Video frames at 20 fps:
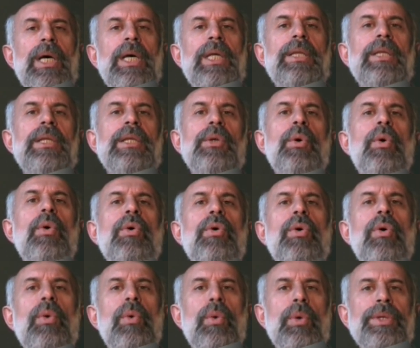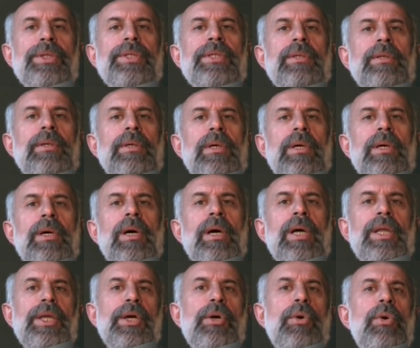In the law courts,
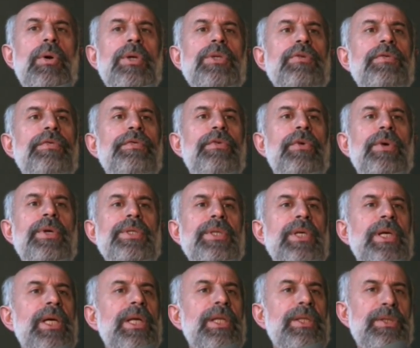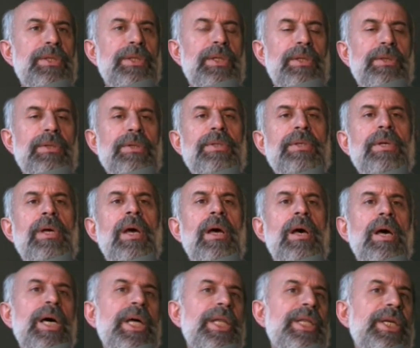the courts of first instance,
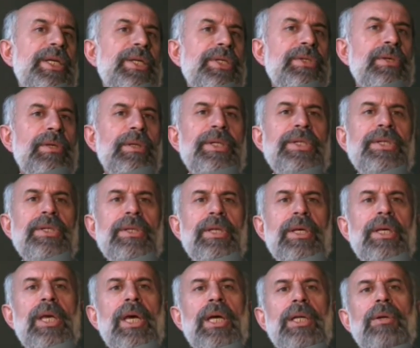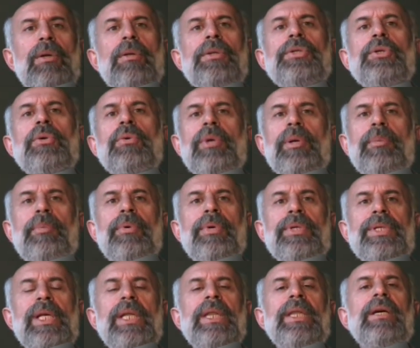the solicitor can also
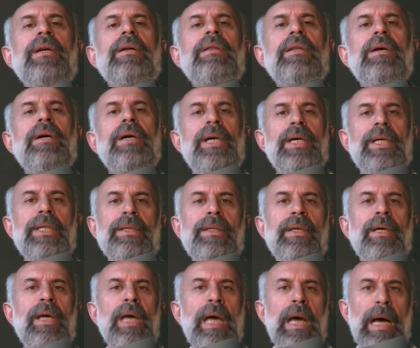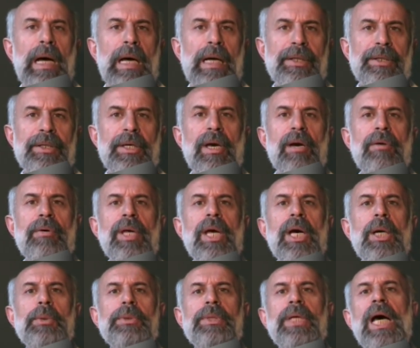represent the client and carry
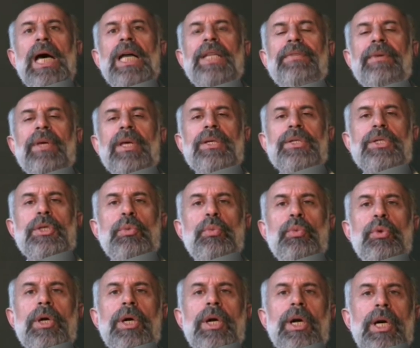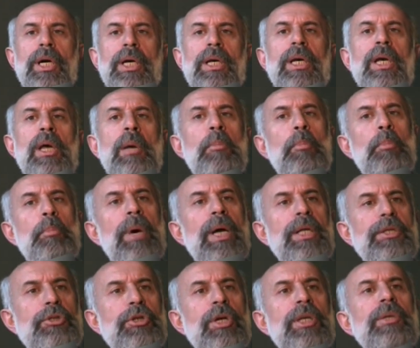out advocacy work,
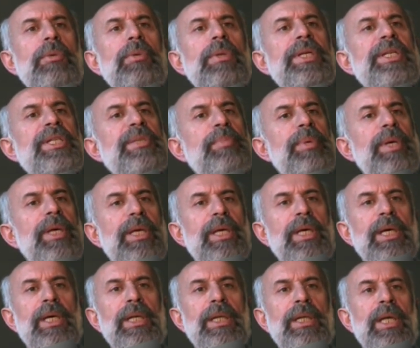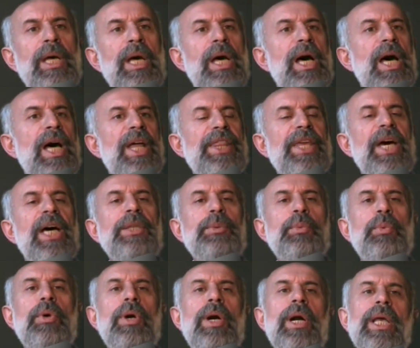but generally speaking,
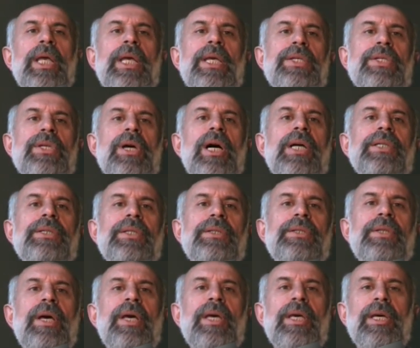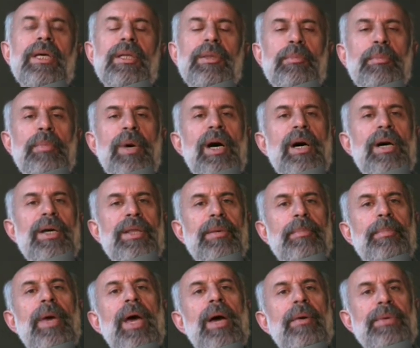that work is undertaken by the
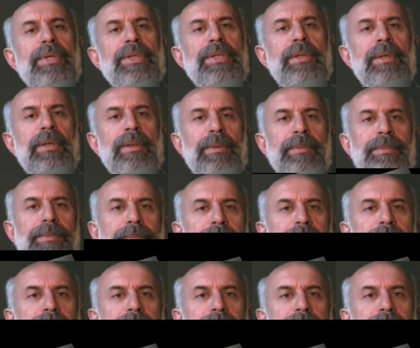barrister.